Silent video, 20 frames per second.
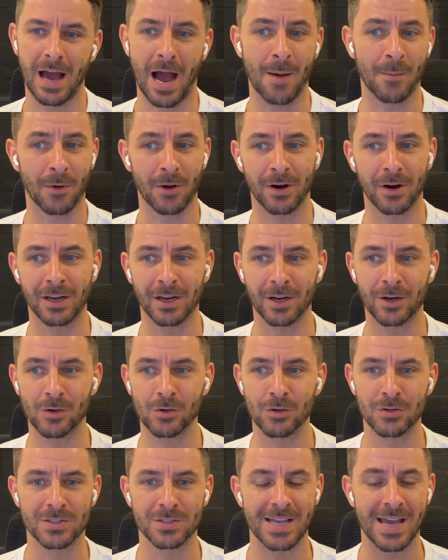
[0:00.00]
I'm going to
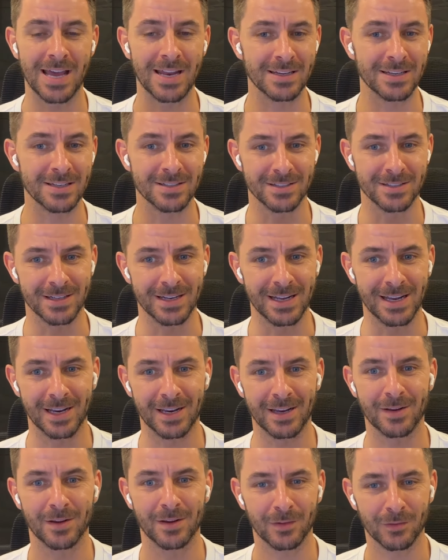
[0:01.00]
include Sandy's
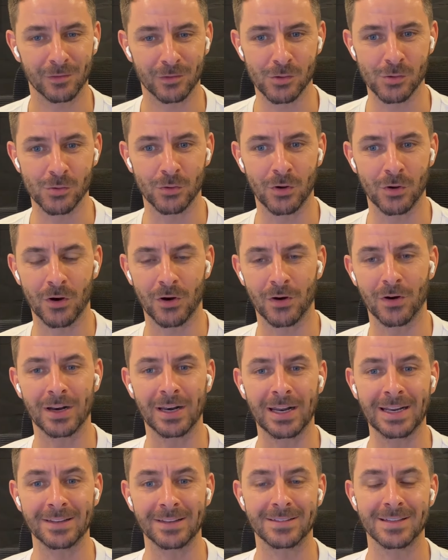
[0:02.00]
link to her
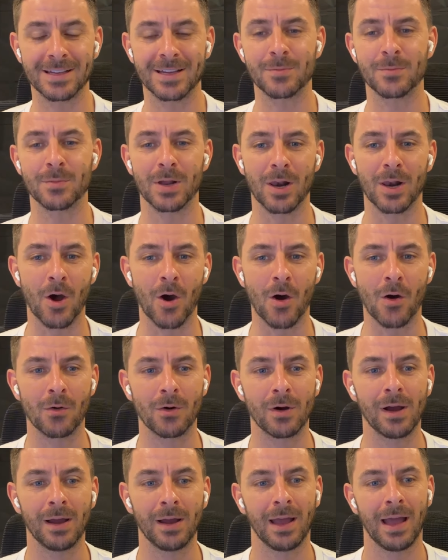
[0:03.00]
LinkedIn
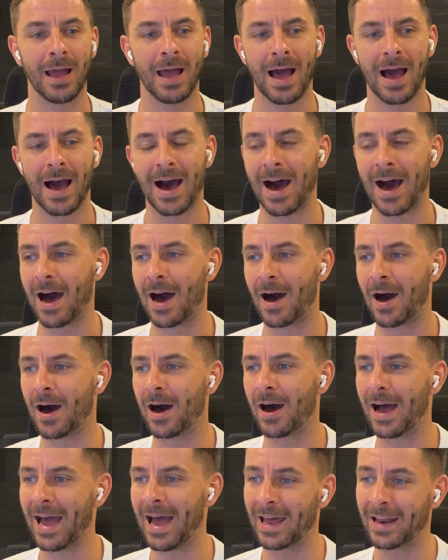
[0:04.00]
below,
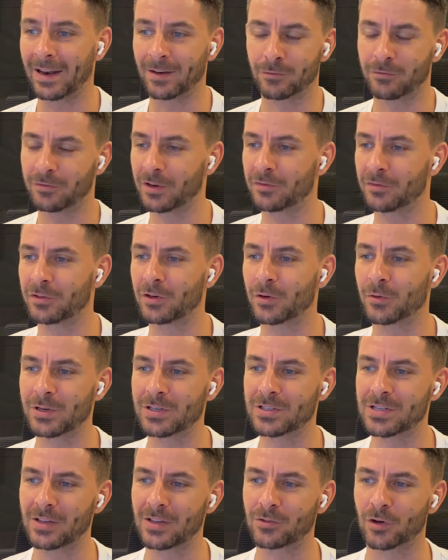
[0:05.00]
and feel free to
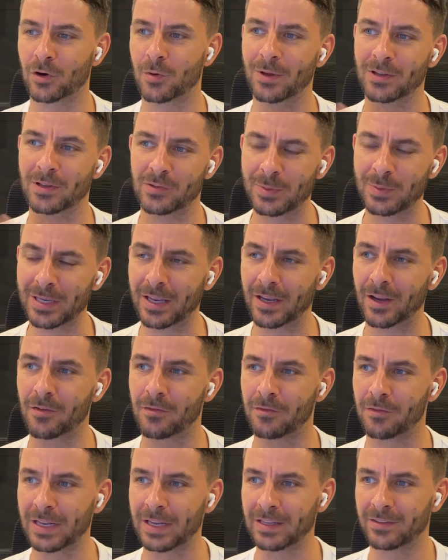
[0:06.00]
reach out to her. But speaking
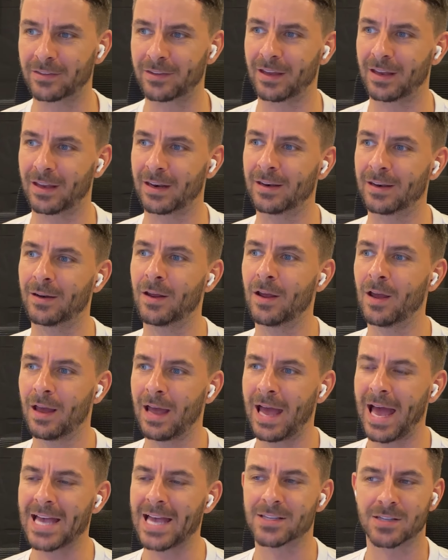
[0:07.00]
of LinkedIn,
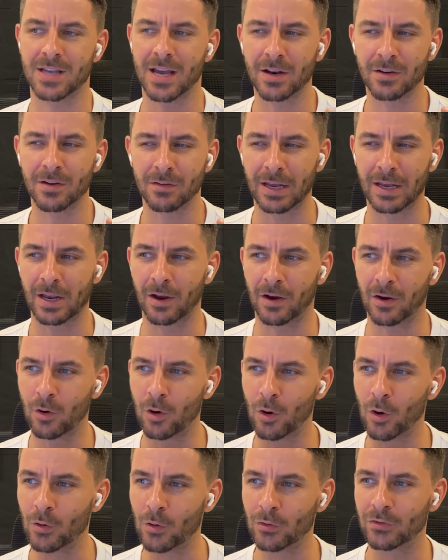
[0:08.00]
as kind of like a
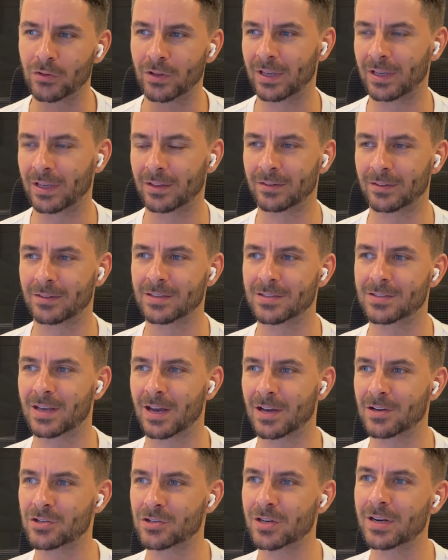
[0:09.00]
closing
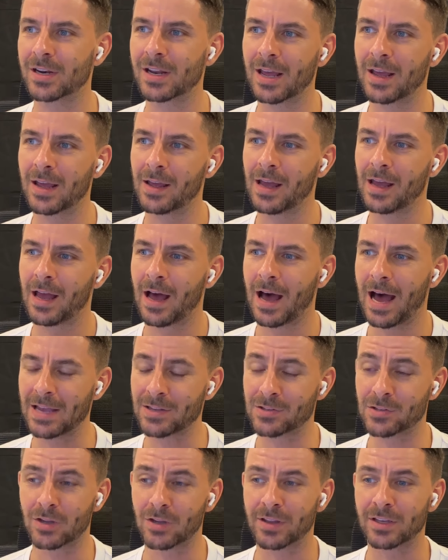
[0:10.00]
discussion,
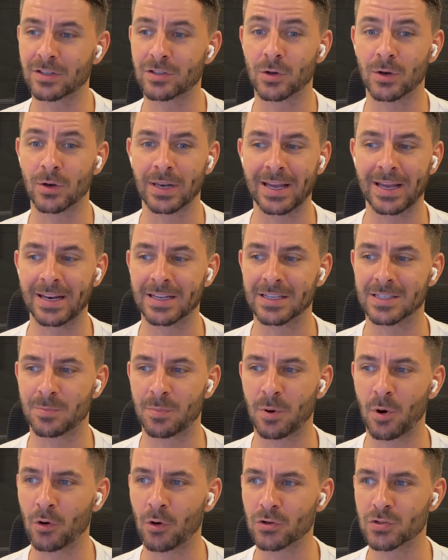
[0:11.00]
I saw that your
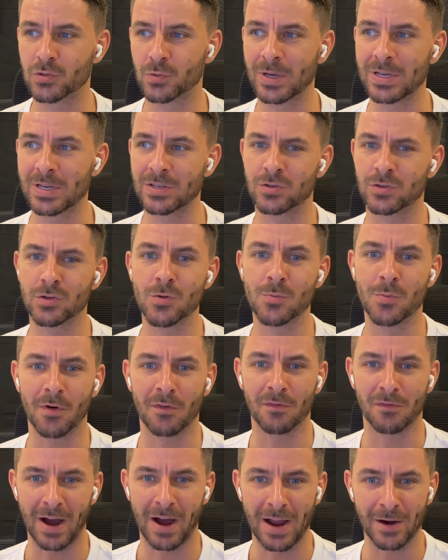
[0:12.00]
latest post went
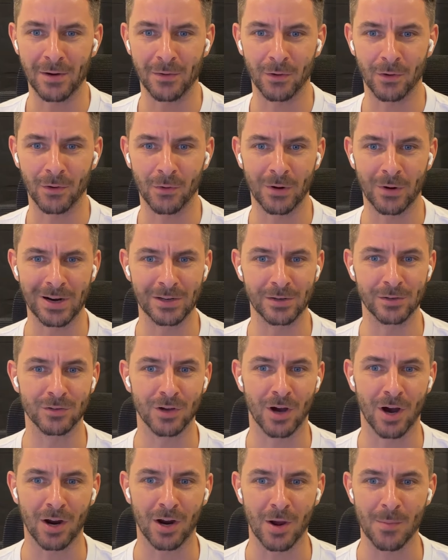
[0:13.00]
super viral, where you
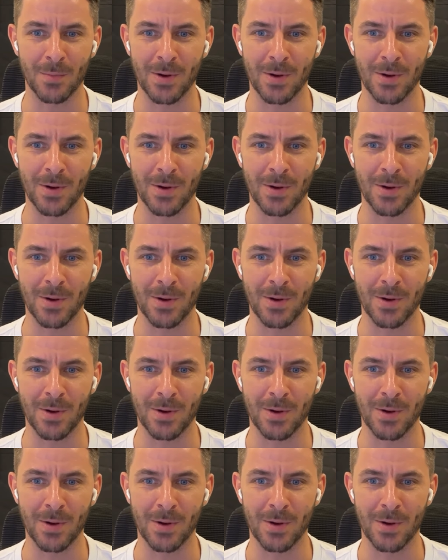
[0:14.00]
talk